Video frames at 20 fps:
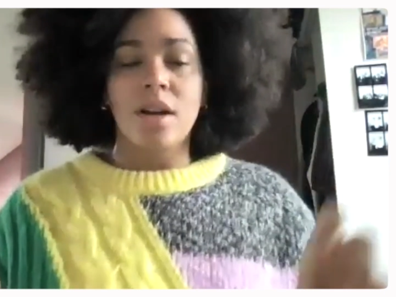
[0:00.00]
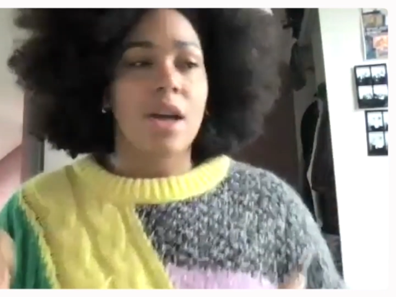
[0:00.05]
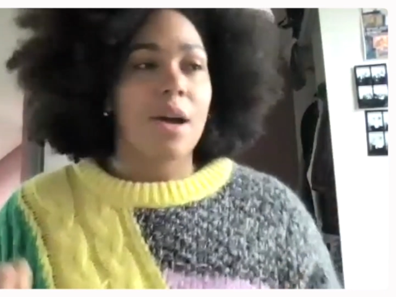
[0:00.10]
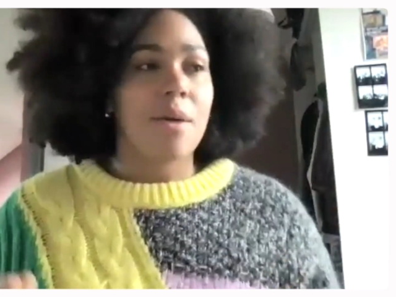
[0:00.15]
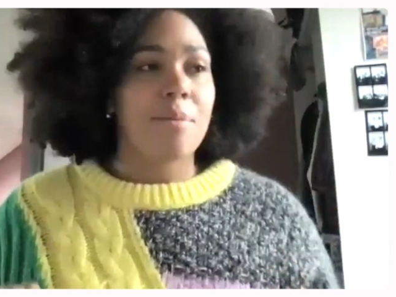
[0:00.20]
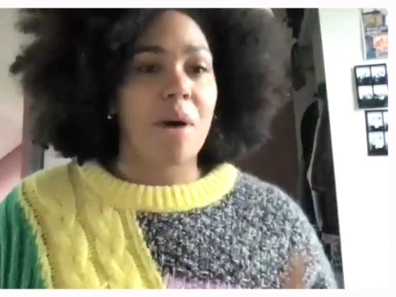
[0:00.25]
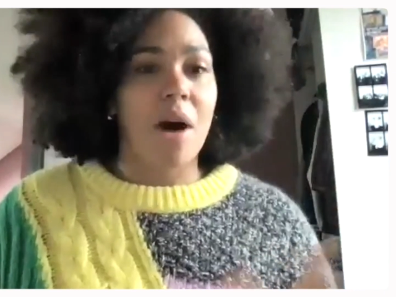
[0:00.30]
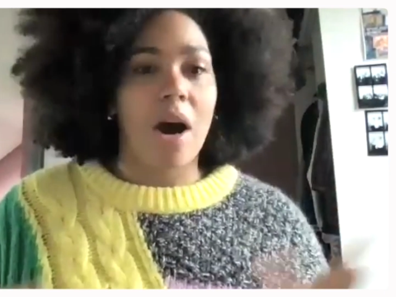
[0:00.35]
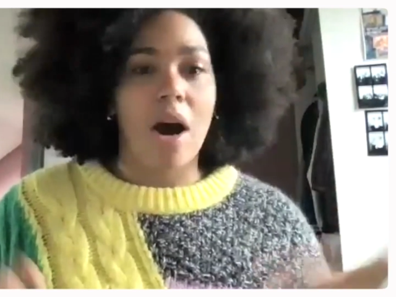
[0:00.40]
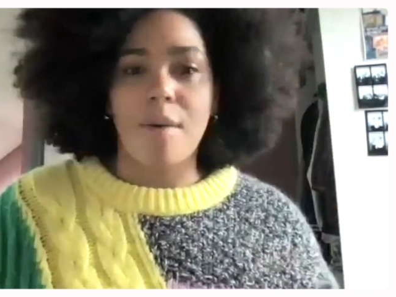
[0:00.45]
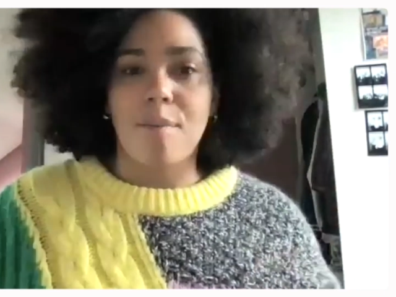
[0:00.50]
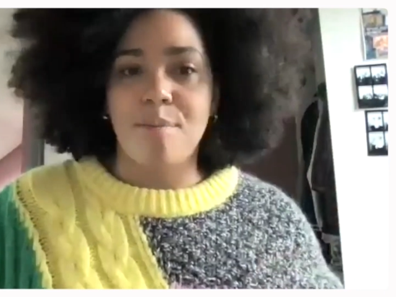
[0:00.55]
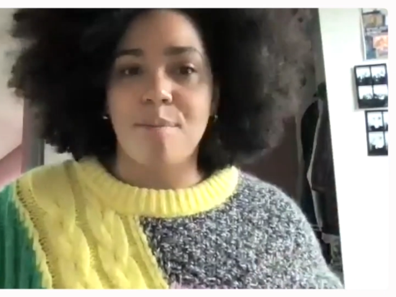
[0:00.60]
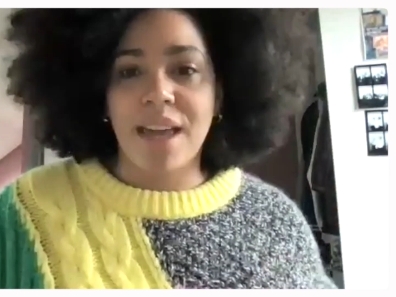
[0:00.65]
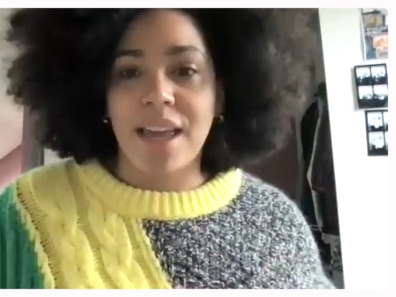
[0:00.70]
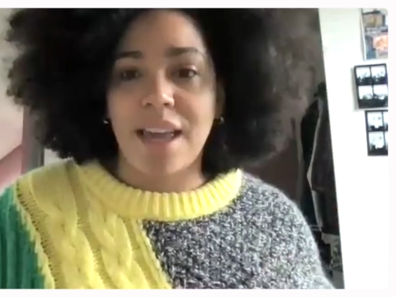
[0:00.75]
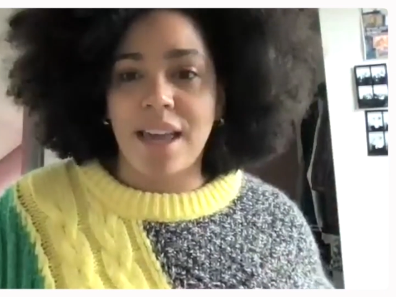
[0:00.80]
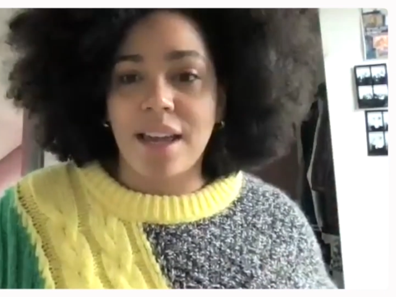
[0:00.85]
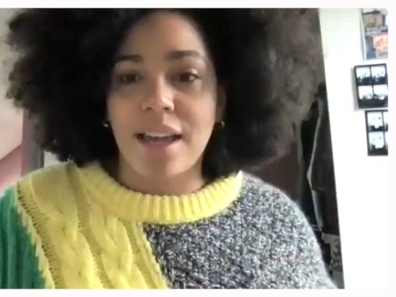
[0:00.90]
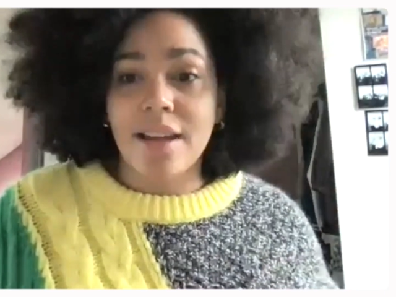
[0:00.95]
But
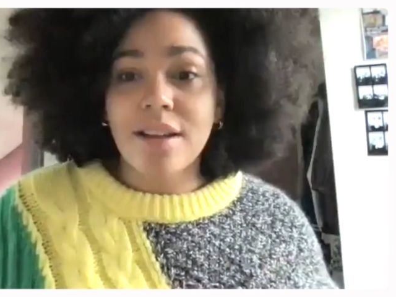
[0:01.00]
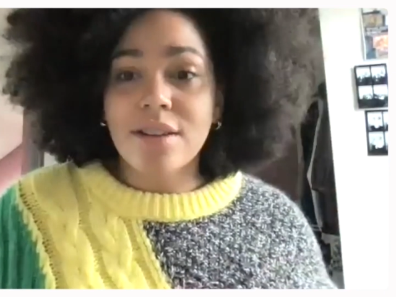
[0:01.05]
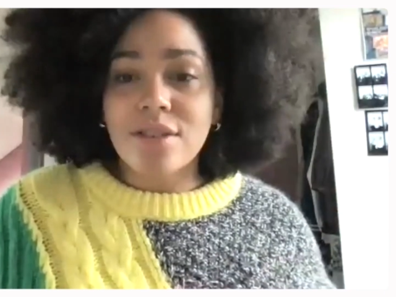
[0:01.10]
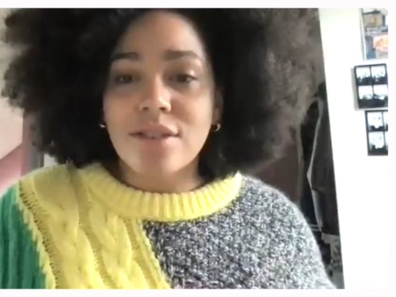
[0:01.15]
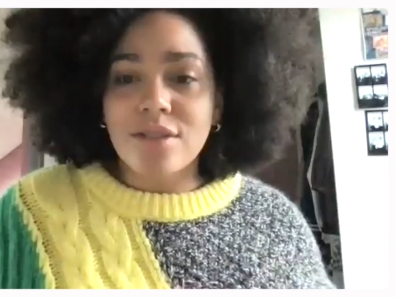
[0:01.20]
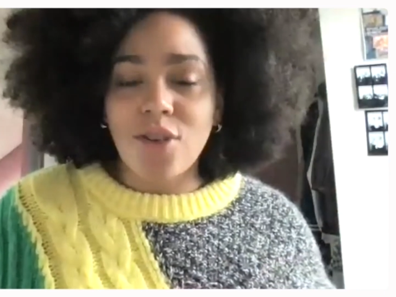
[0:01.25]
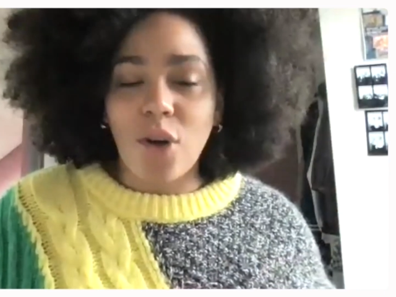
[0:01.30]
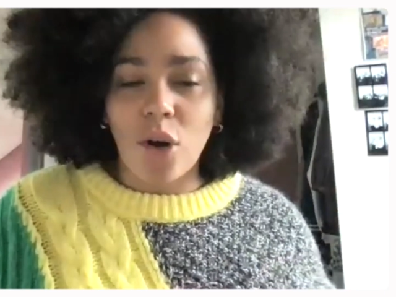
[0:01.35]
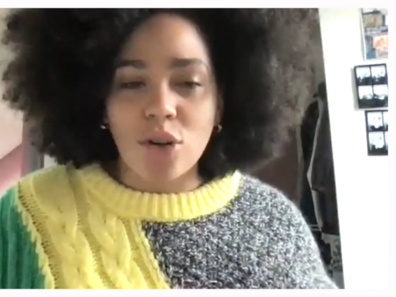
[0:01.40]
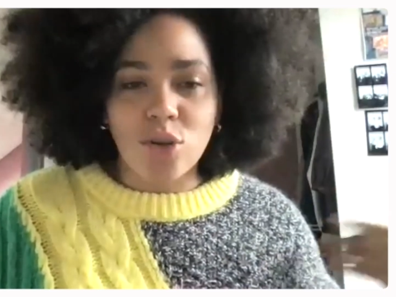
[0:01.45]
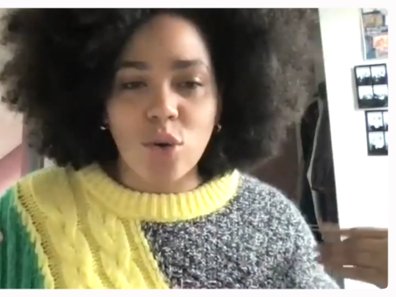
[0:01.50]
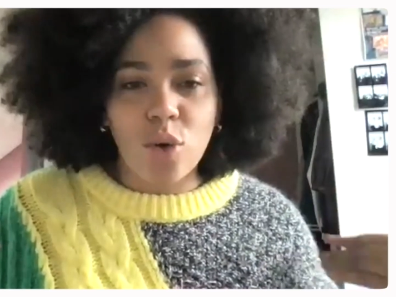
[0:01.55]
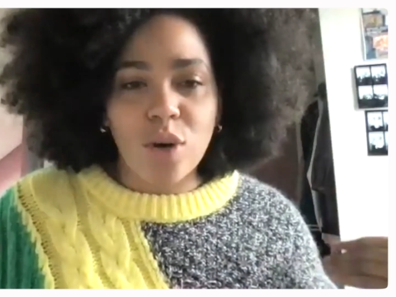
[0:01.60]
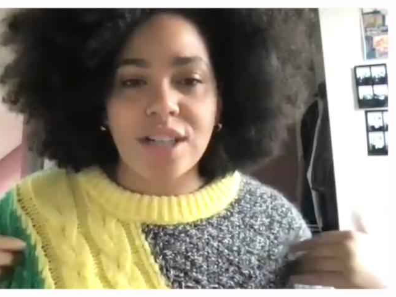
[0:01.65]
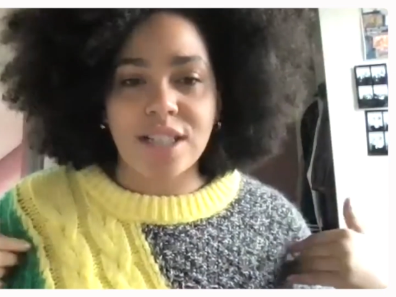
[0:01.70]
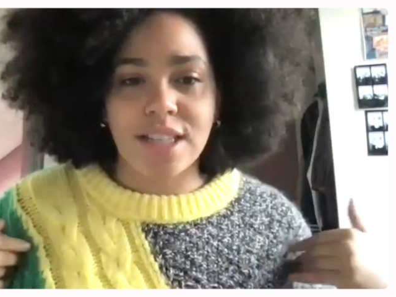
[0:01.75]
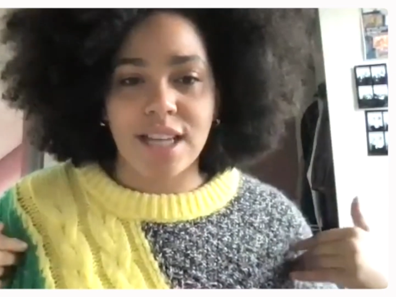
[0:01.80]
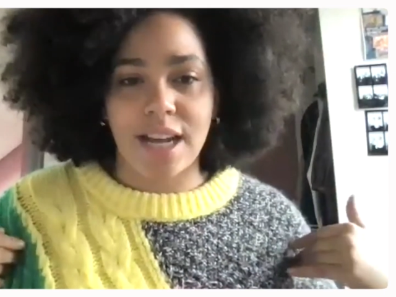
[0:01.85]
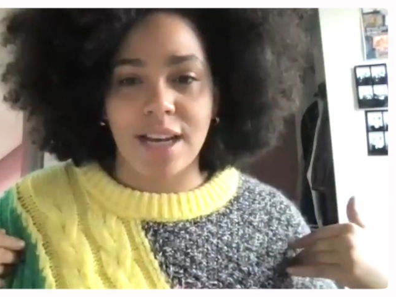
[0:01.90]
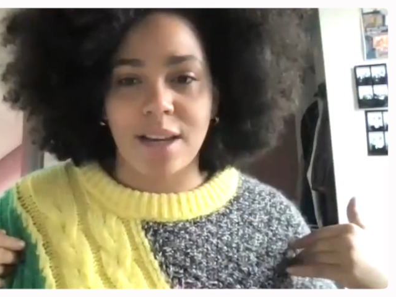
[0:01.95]
me, not talking
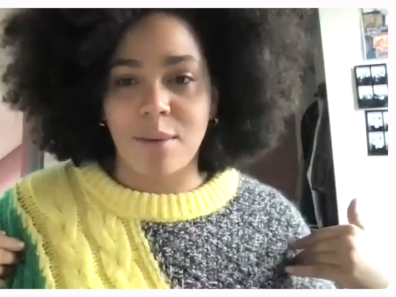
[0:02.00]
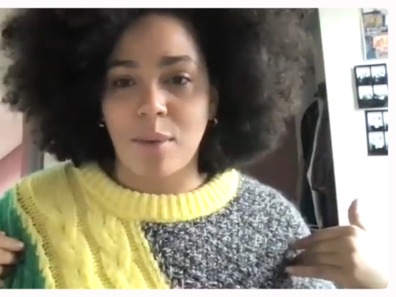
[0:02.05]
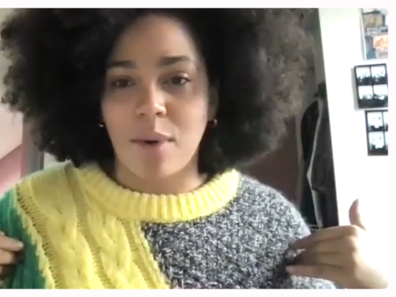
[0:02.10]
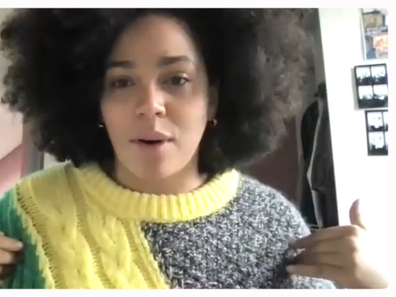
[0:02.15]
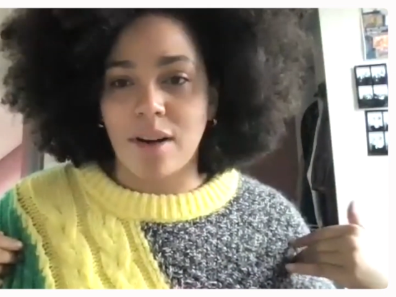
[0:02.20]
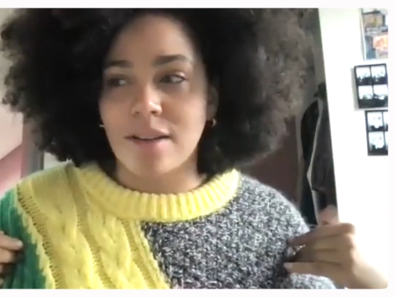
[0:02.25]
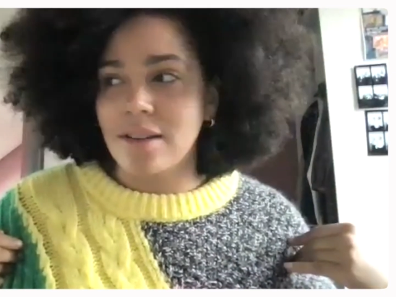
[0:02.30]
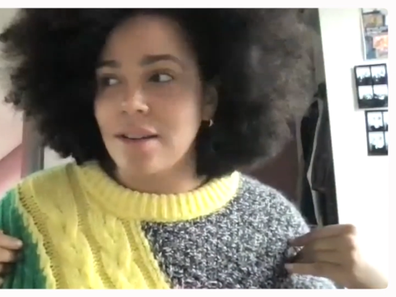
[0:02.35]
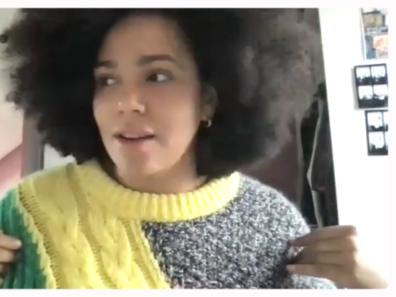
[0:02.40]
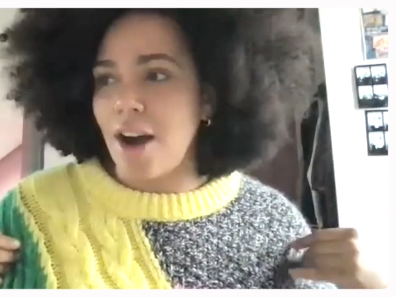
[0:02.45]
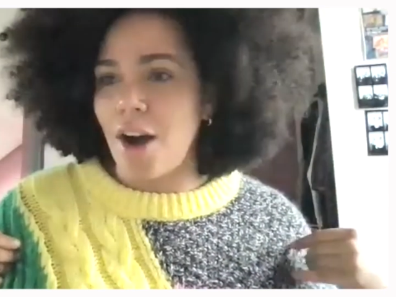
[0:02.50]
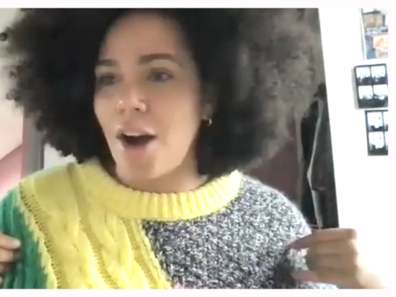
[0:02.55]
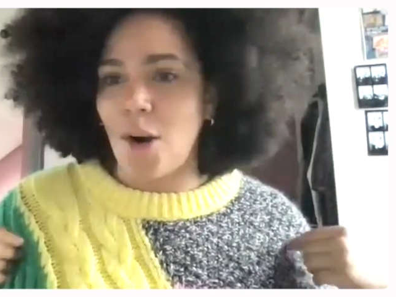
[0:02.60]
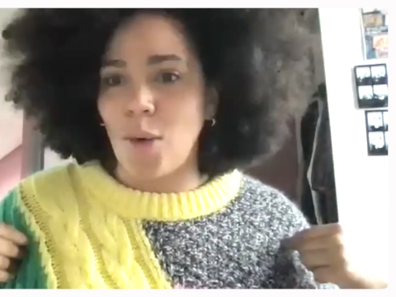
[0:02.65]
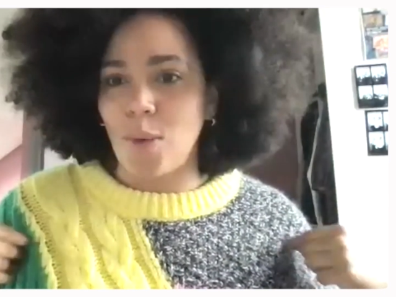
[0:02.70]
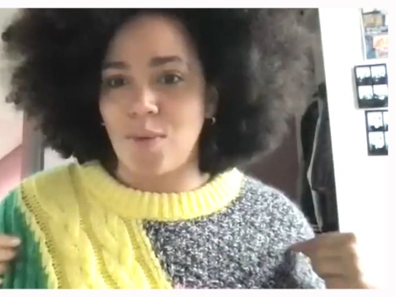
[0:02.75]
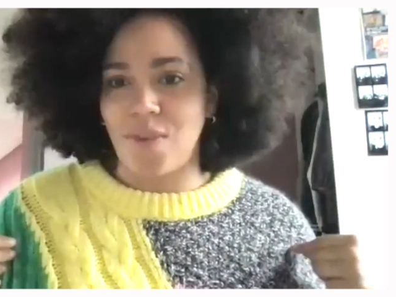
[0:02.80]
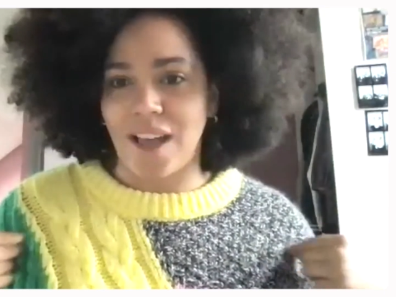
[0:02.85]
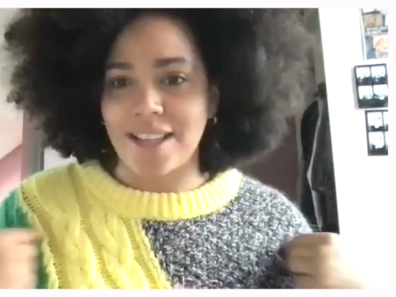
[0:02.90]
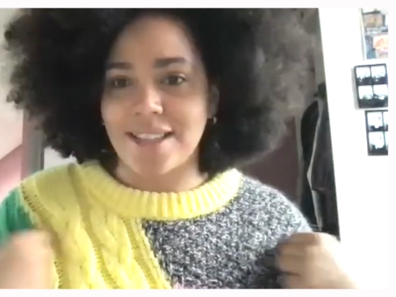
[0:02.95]
to anyone,
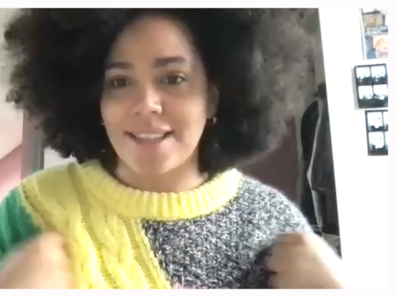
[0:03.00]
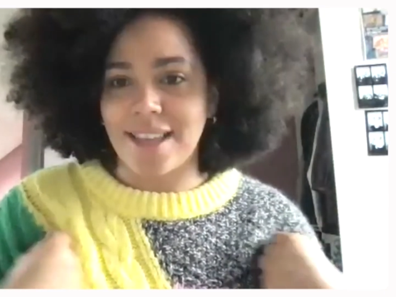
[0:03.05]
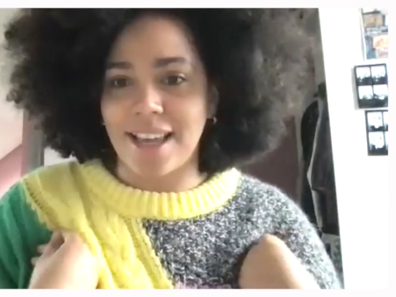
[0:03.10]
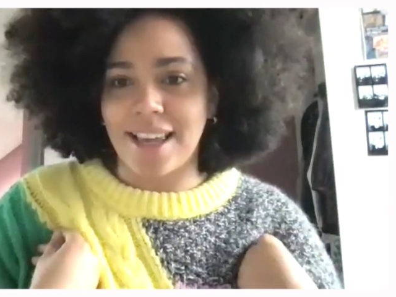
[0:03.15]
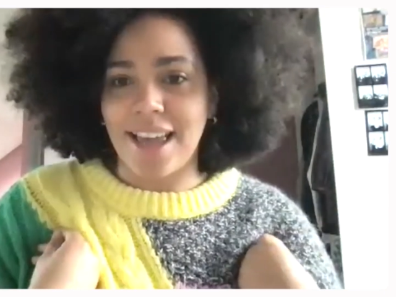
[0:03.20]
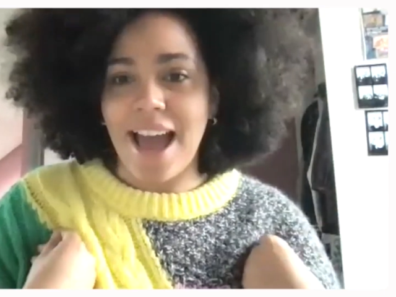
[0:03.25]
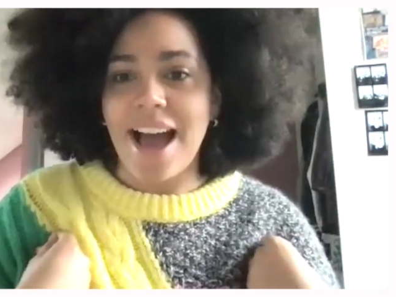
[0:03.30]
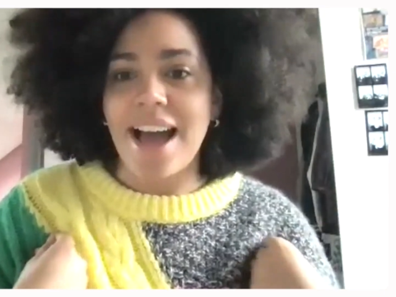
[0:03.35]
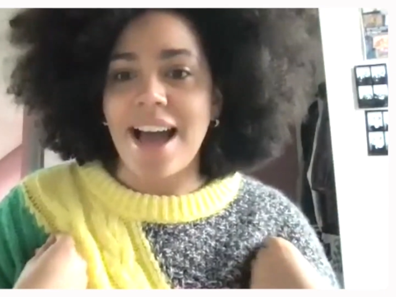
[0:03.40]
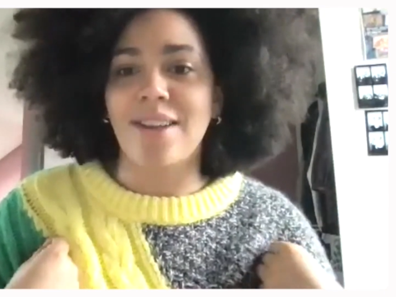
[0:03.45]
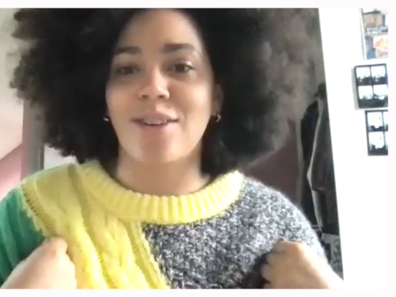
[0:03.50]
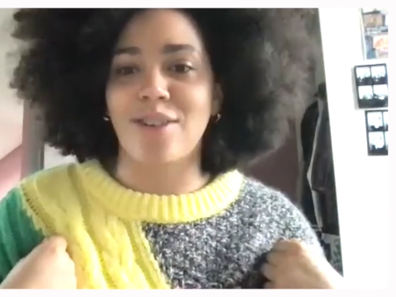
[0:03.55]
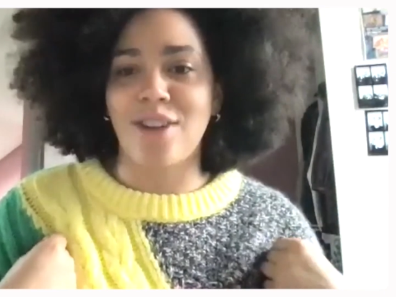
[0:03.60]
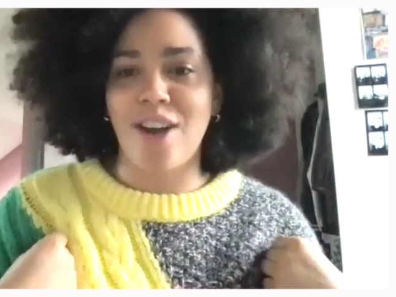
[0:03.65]
oh, that's like hell on